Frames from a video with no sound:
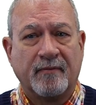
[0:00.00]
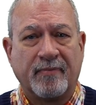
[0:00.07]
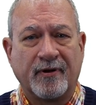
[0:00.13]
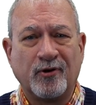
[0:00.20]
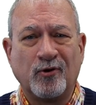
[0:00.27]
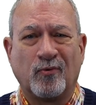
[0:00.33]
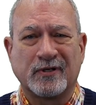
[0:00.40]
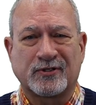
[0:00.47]

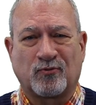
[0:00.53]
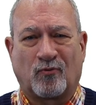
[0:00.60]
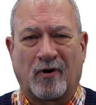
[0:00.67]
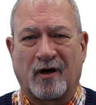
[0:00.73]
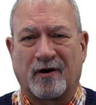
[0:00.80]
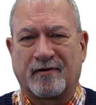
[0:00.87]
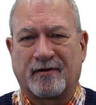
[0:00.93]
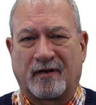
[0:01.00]
But who wants
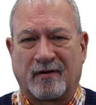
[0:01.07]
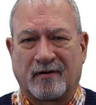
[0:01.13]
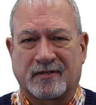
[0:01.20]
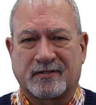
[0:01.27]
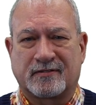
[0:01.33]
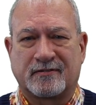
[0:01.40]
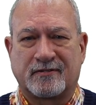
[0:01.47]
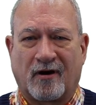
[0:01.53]
water that
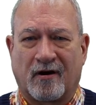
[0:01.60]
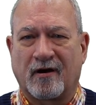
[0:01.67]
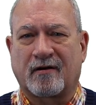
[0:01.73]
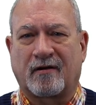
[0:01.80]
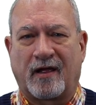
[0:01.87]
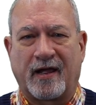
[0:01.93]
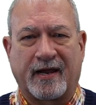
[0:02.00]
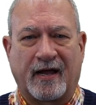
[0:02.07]
looks
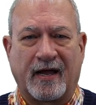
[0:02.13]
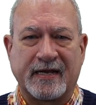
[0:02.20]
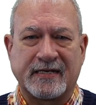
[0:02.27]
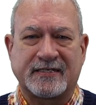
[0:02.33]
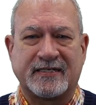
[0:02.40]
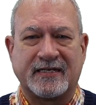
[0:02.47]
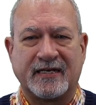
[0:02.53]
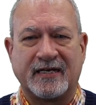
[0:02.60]
dark like
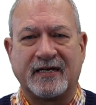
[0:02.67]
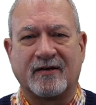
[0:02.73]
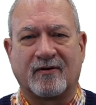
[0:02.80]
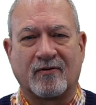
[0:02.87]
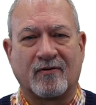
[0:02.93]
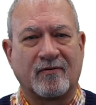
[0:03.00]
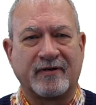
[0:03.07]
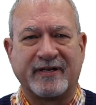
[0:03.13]
iced tea
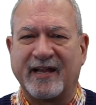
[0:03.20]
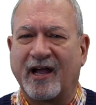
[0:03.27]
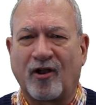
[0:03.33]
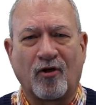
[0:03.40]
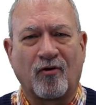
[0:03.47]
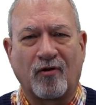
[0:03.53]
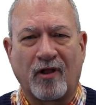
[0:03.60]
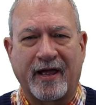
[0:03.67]
or
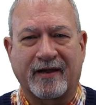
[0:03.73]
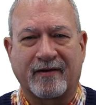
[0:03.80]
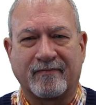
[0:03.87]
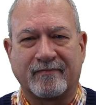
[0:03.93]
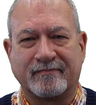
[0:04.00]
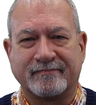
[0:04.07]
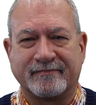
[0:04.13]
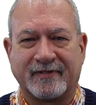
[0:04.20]
yellow like,
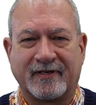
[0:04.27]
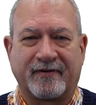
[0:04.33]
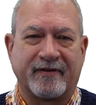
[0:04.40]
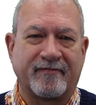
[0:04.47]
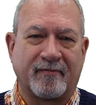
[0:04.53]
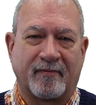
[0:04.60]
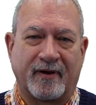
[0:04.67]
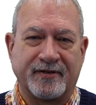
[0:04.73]
well,
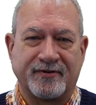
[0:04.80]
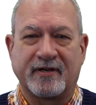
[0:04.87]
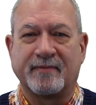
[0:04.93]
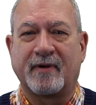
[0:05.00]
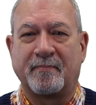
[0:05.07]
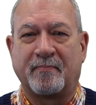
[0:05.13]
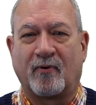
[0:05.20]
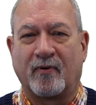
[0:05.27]
never mind, you get
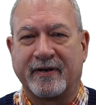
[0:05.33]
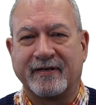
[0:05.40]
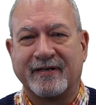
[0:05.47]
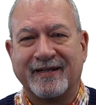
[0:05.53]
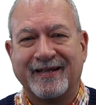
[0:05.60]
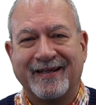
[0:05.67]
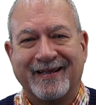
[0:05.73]
my point.